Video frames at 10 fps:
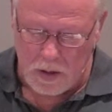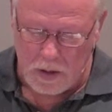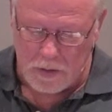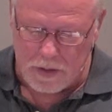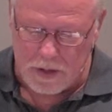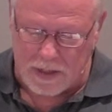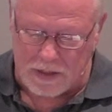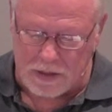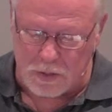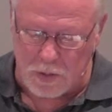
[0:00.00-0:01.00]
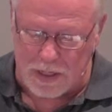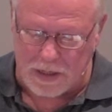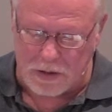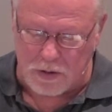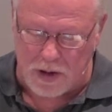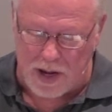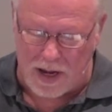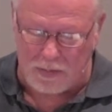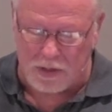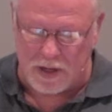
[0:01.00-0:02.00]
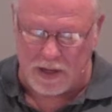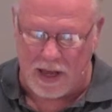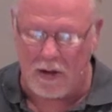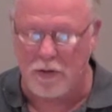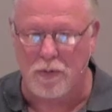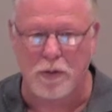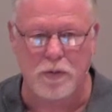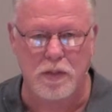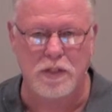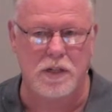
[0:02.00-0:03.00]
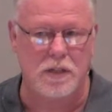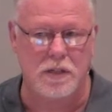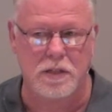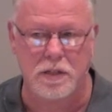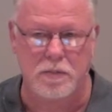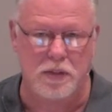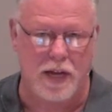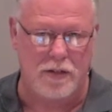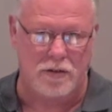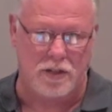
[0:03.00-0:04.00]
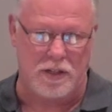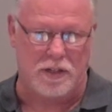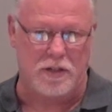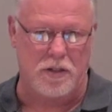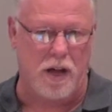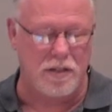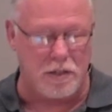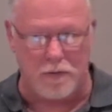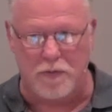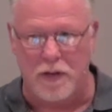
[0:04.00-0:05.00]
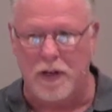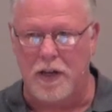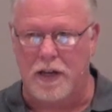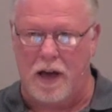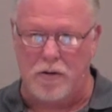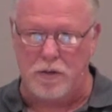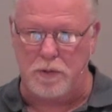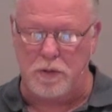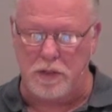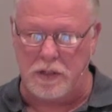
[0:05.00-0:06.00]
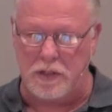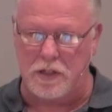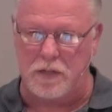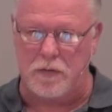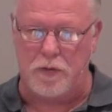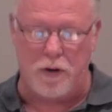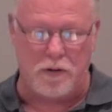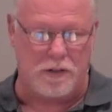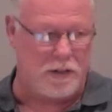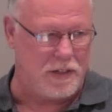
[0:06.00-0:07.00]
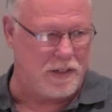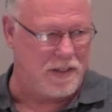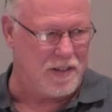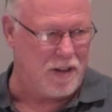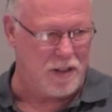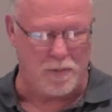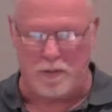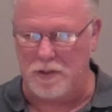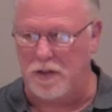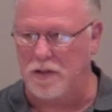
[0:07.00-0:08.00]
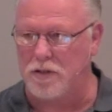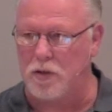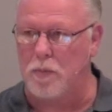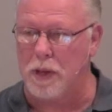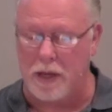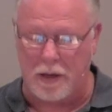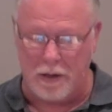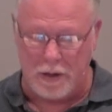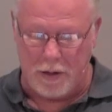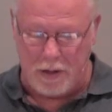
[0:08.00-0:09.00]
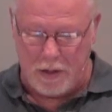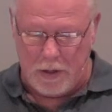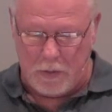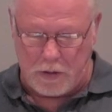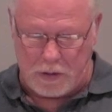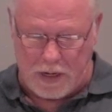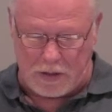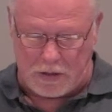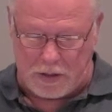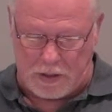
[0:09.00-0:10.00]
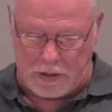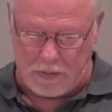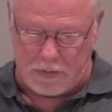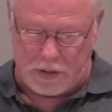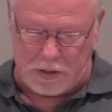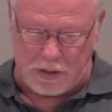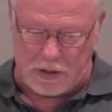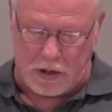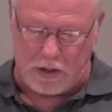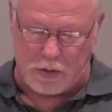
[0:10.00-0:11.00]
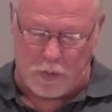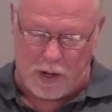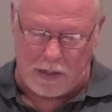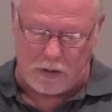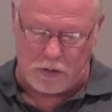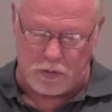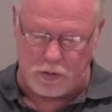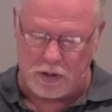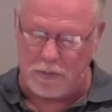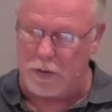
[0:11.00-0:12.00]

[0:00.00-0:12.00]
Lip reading: The text this week describes an encounter between Jesus and some Sadducees. There's lots of encounters between Jesus and Pharisees in the Gospels, not so many with Sadducees. Jesus is on his way to Jerusalem to